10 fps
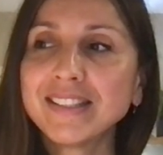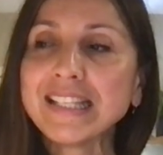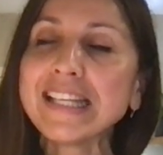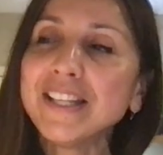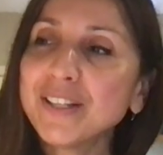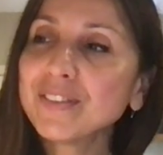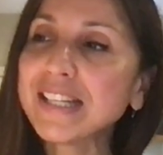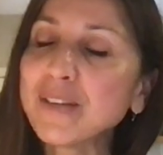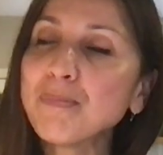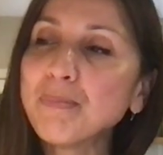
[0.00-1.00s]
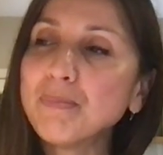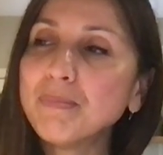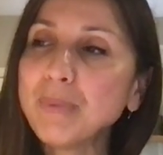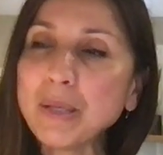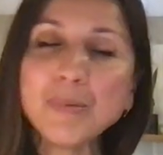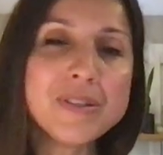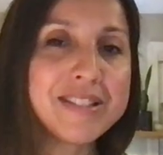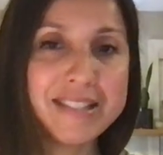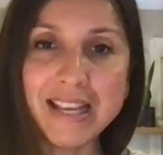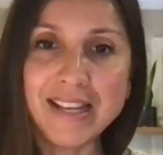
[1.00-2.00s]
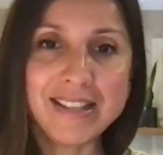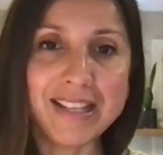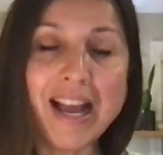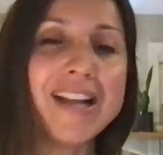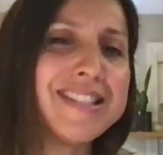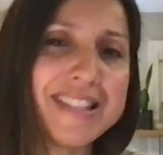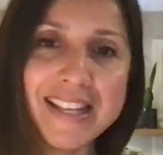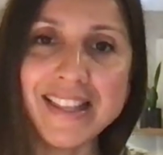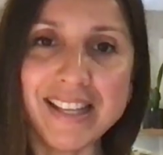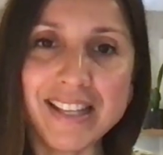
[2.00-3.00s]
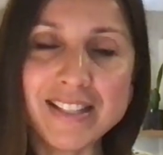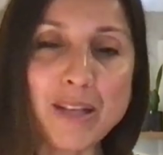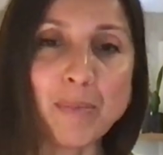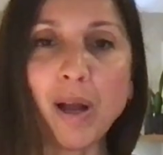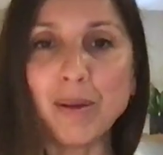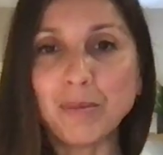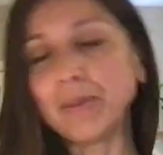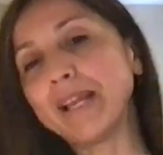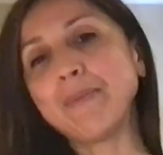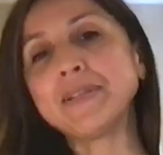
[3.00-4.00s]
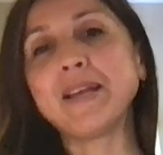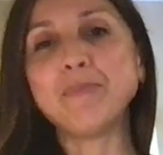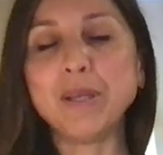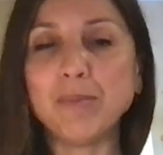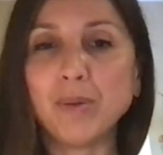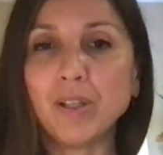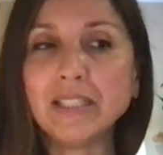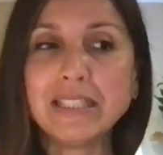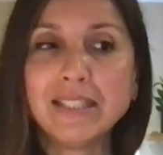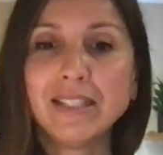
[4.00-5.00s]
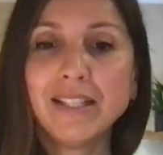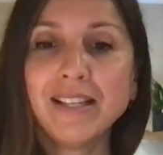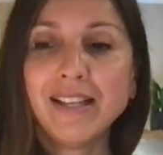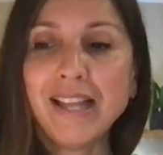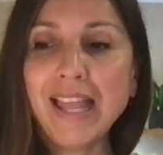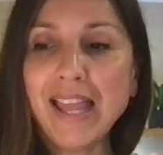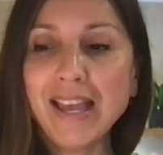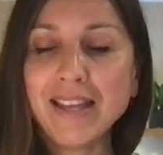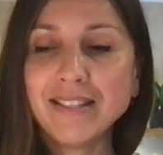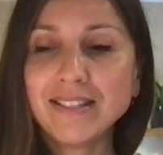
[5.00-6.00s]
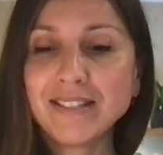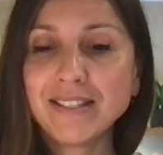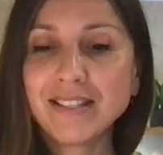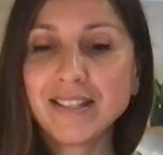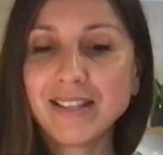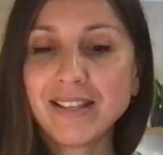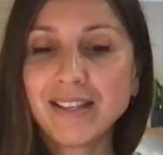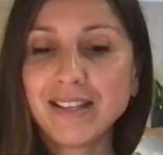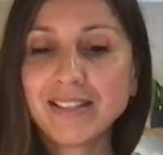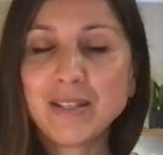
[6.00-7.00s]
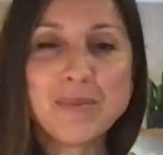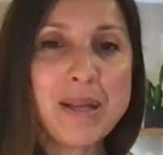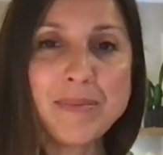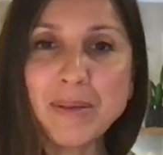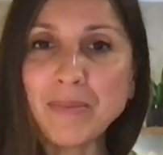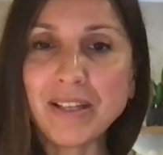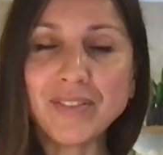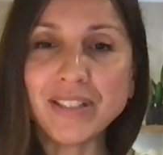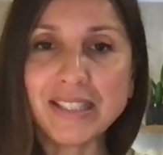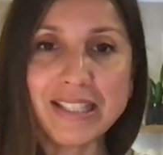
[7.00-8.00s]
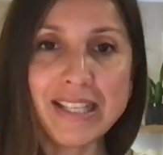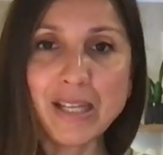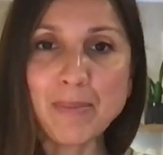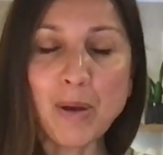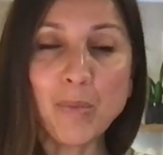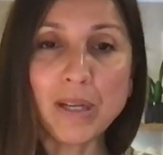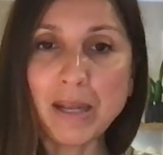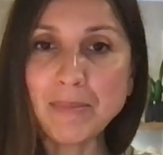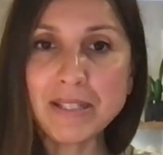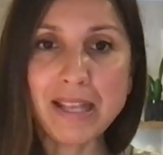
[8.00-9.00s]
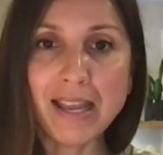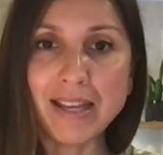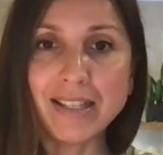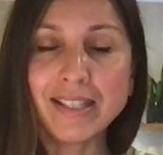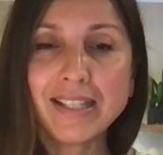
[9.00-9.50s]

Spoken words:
like, here, like, people say that I say things that probably upset people, and sometimes I'm not even thinking about what I'm saying.